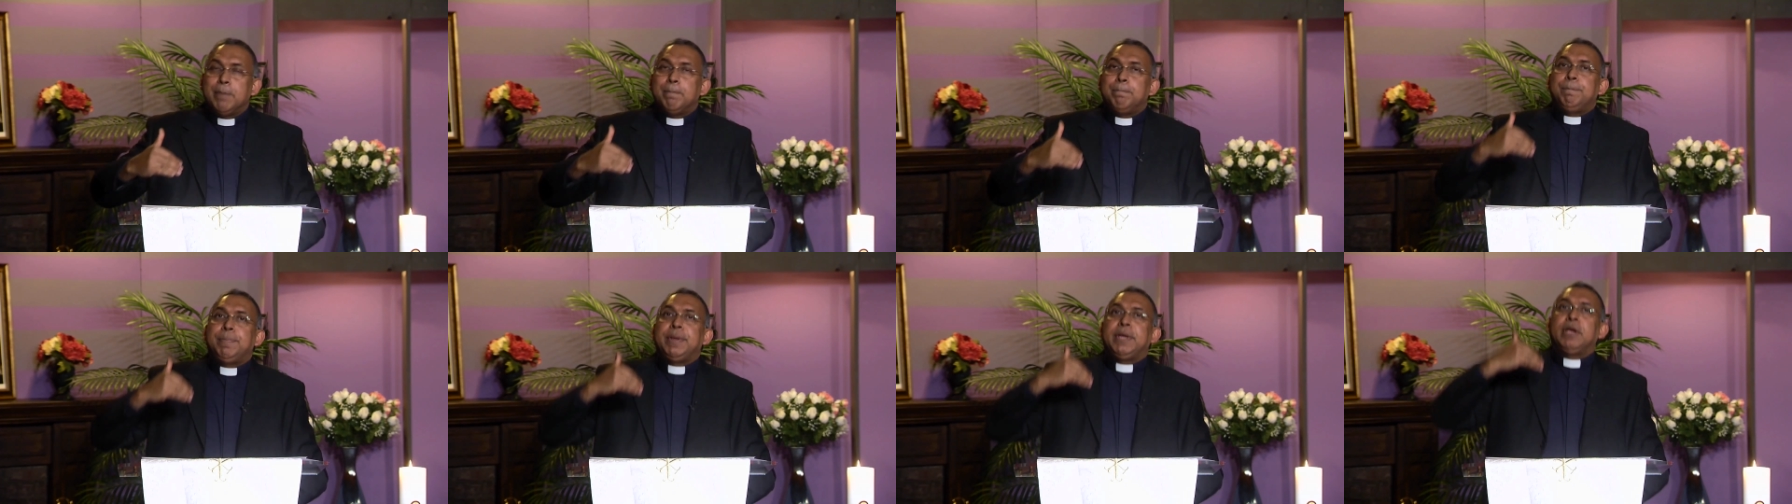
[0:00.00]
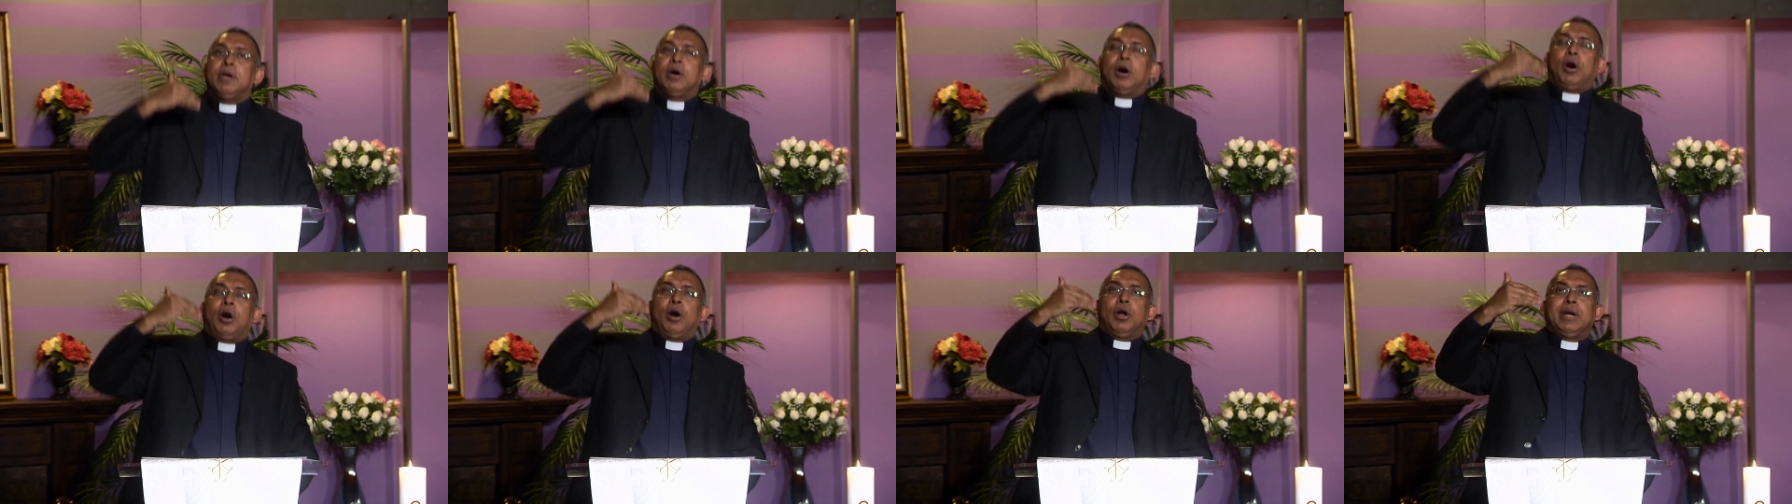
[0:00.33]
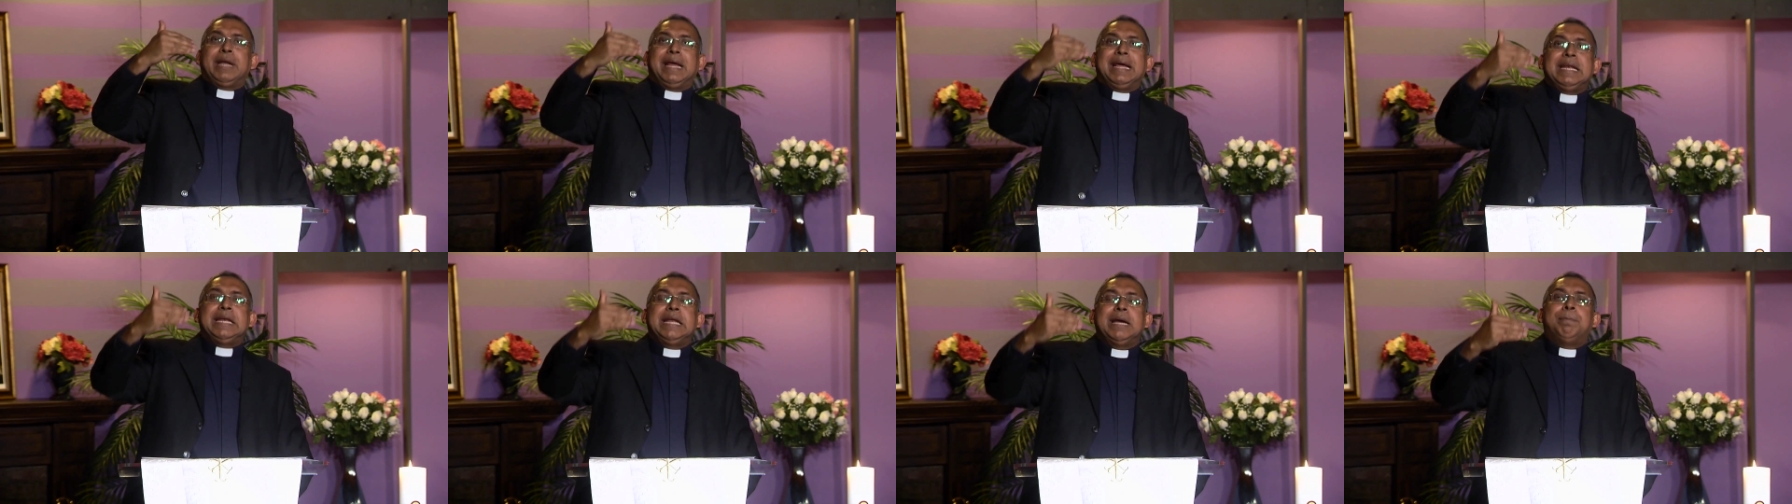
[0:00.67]
beyond
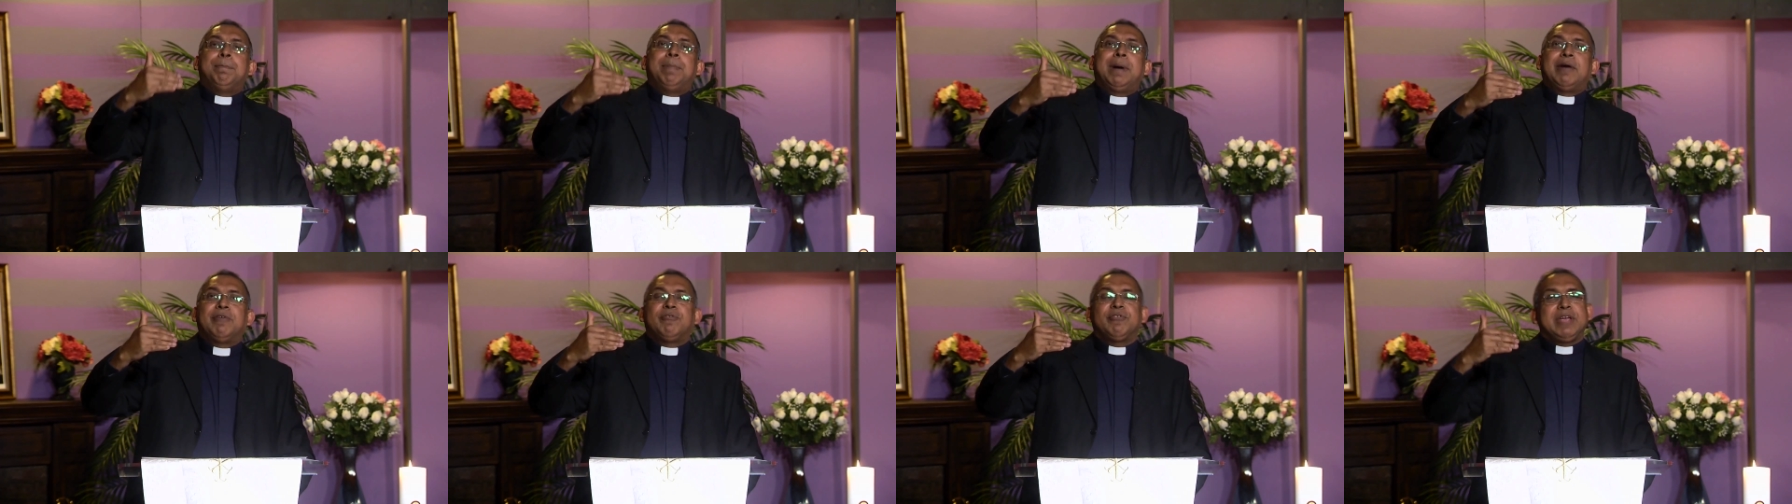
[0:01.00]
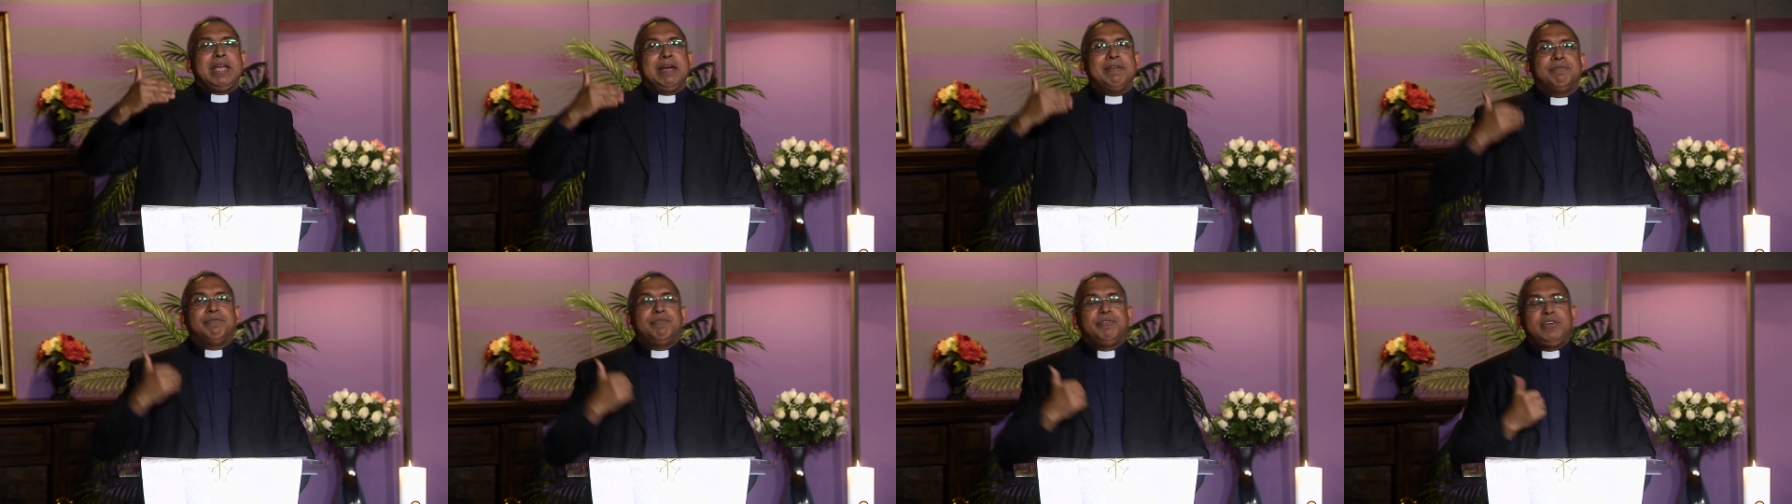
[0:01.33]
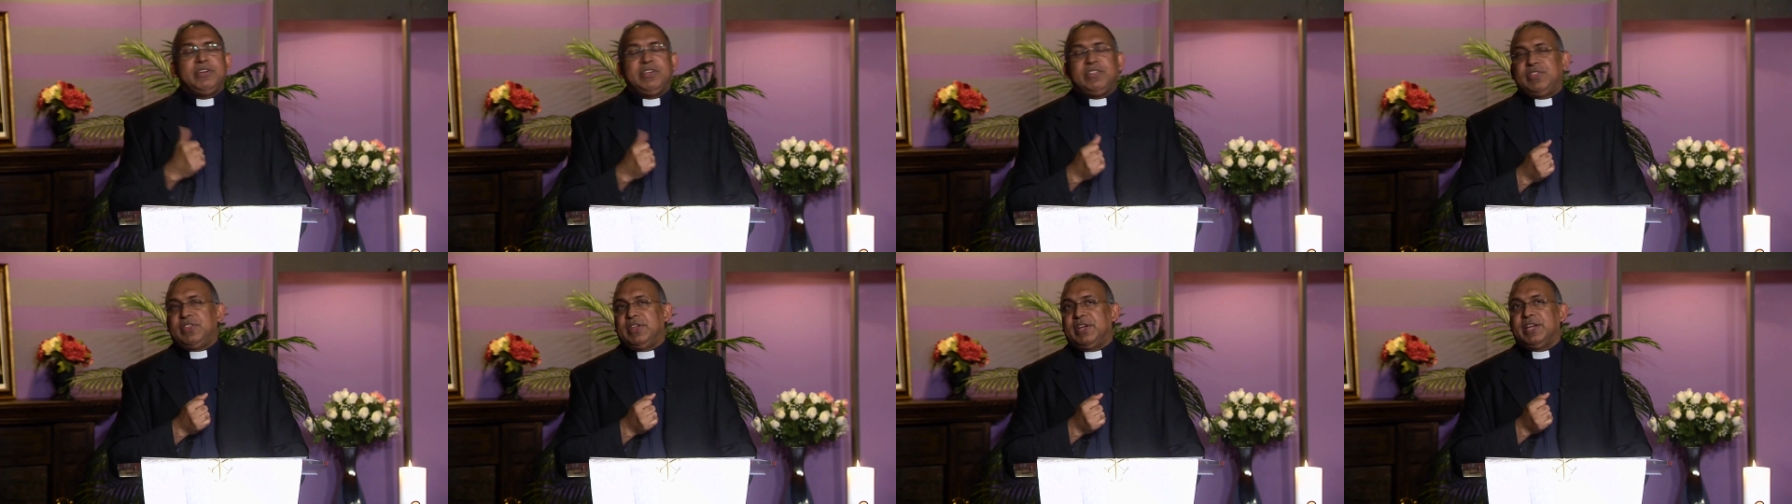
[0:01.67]
and above
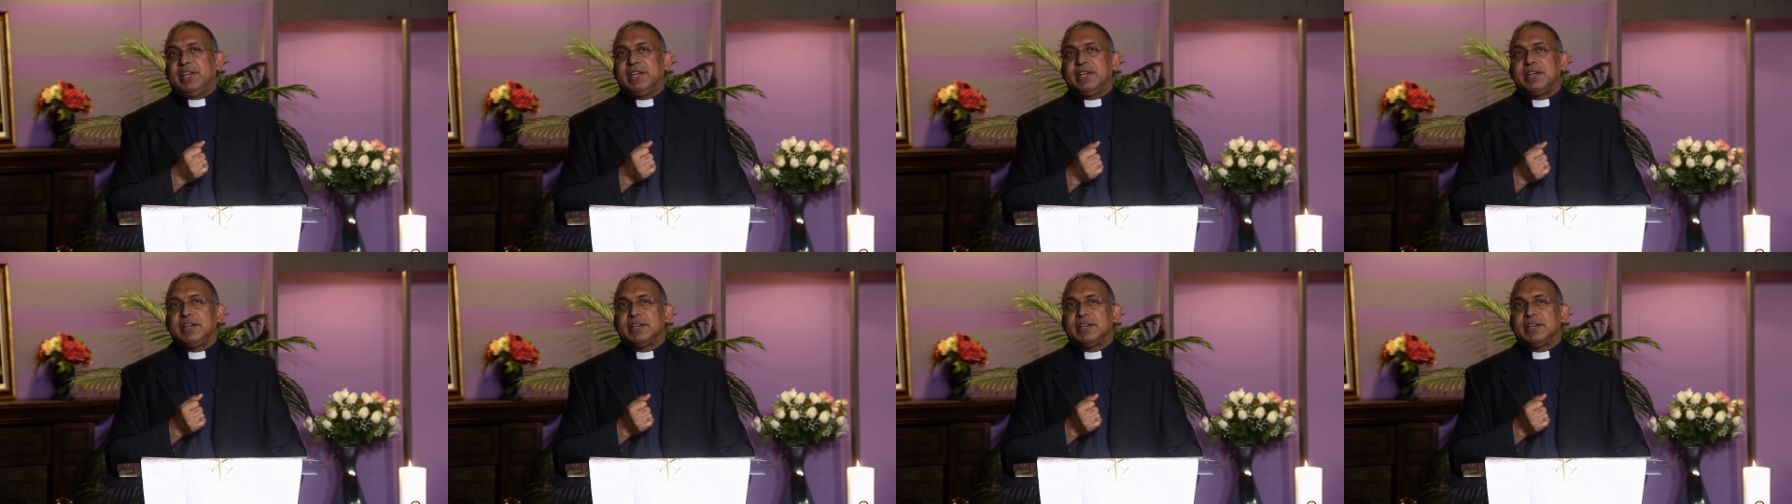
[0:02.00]
everything.